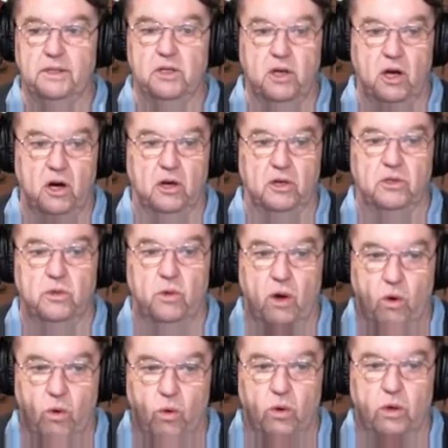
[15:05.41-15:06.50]
card to
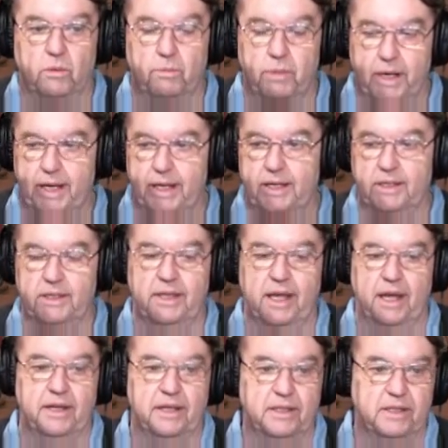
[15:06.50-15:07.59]
all players
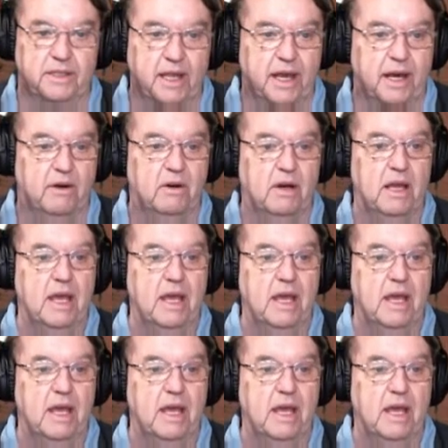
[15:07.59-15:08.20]
that is there,